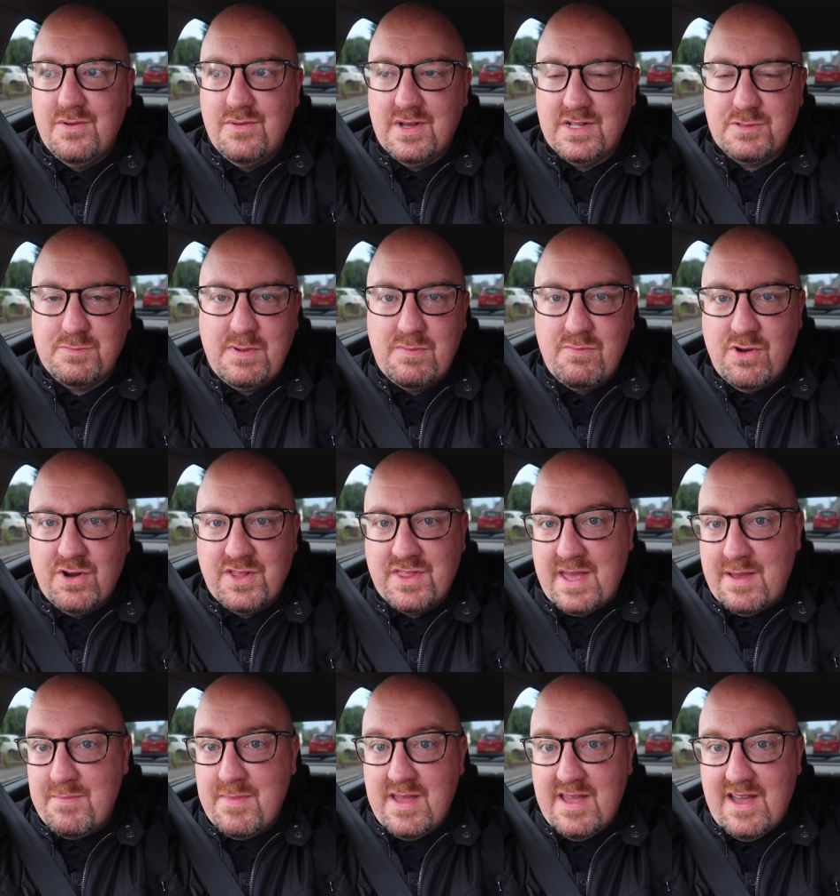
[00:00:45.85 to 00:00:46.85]
Well, it's been one of
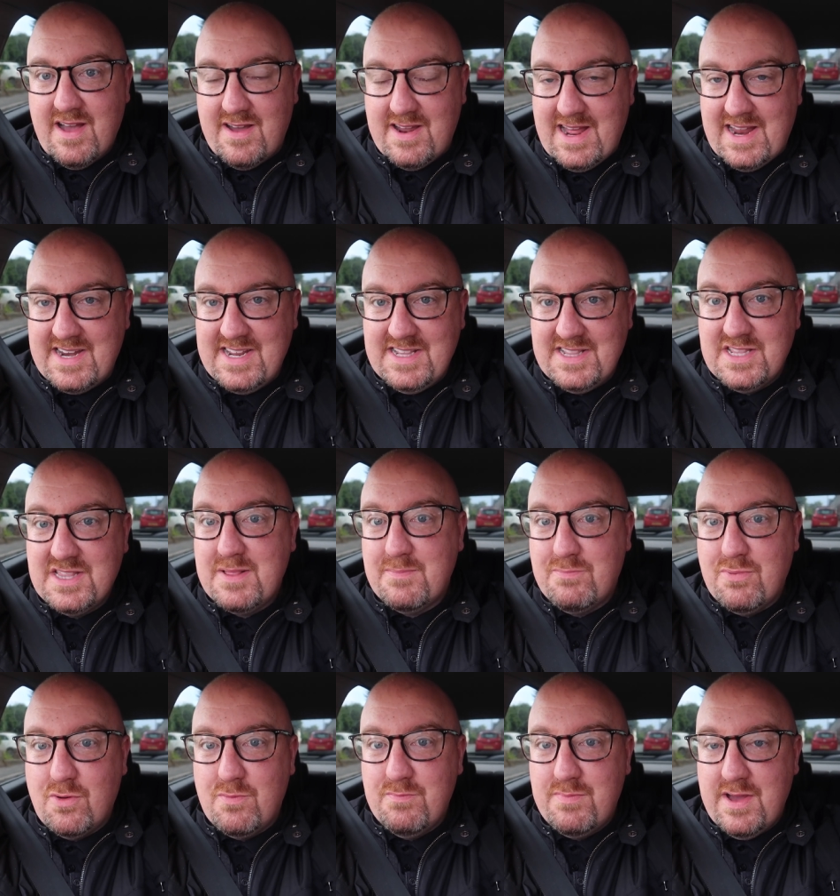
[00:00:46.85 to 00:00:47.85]
them. I, I needed the
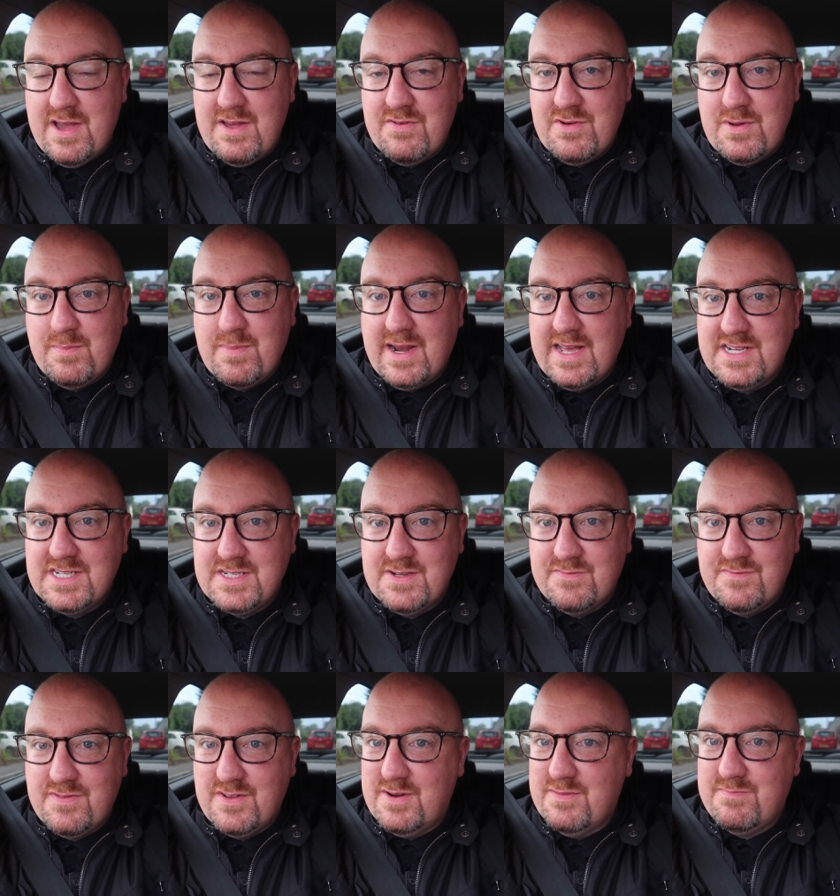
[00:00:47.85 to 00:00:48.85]
bumper
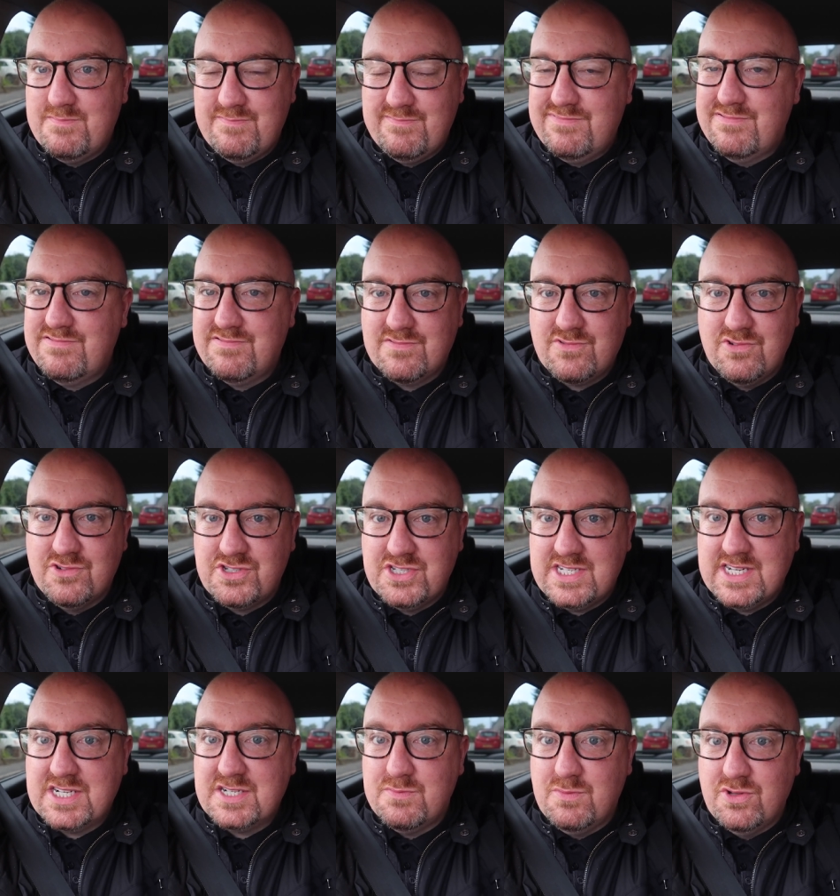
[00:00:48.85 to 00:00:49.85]
replacing for a good
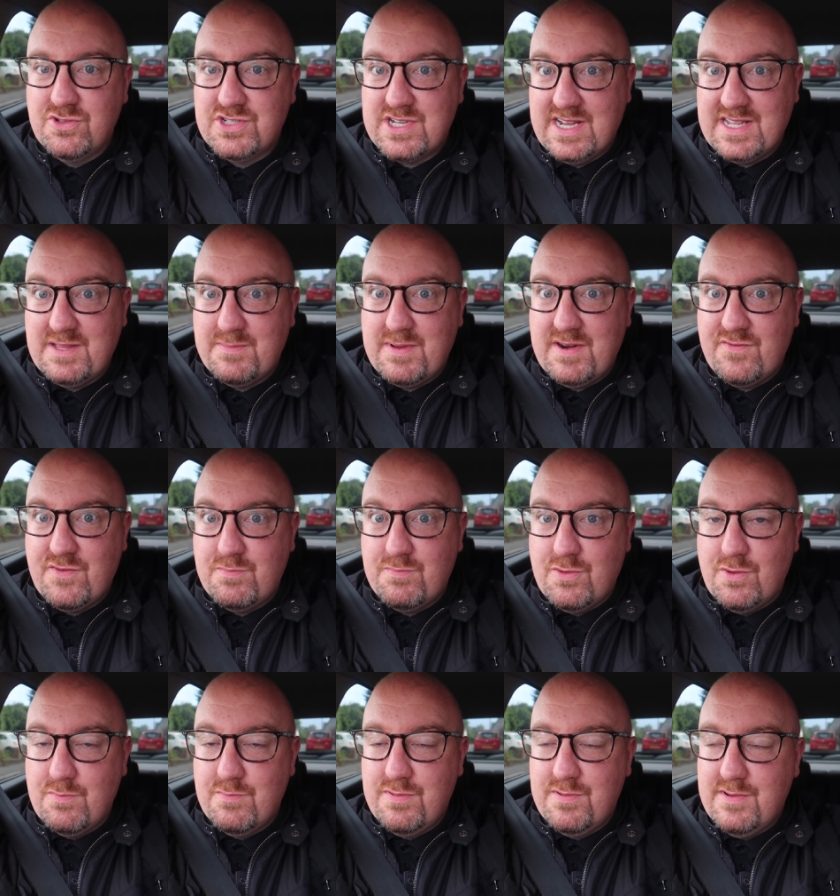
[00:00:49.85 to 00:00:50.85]
six months. I had a bit of a
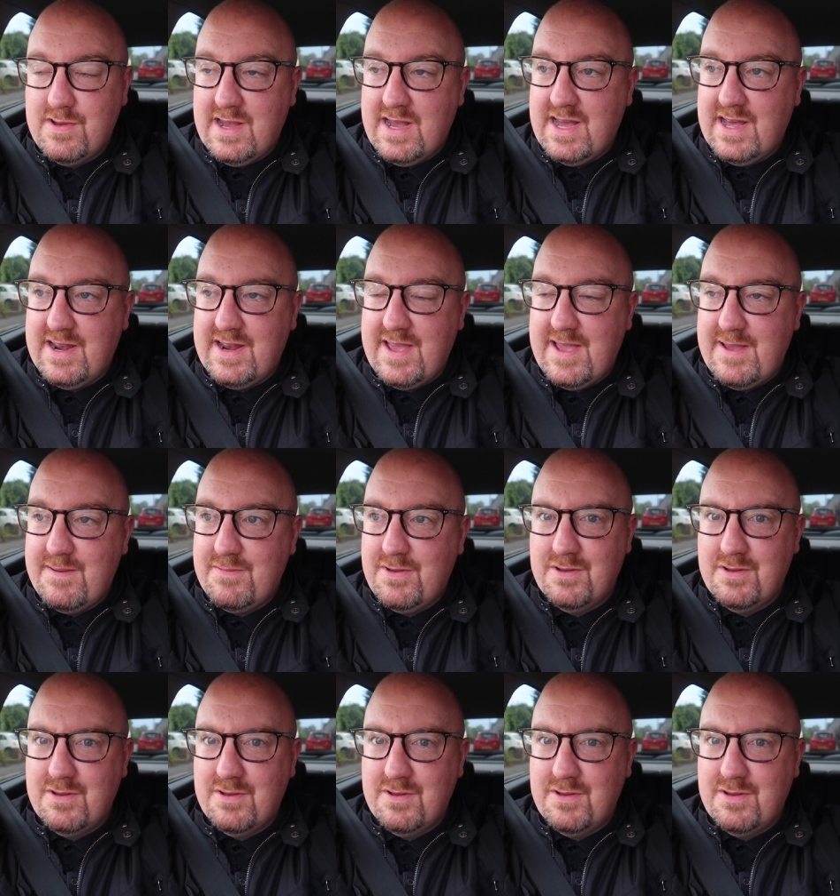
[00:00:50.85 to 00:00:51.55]
bump, and uh,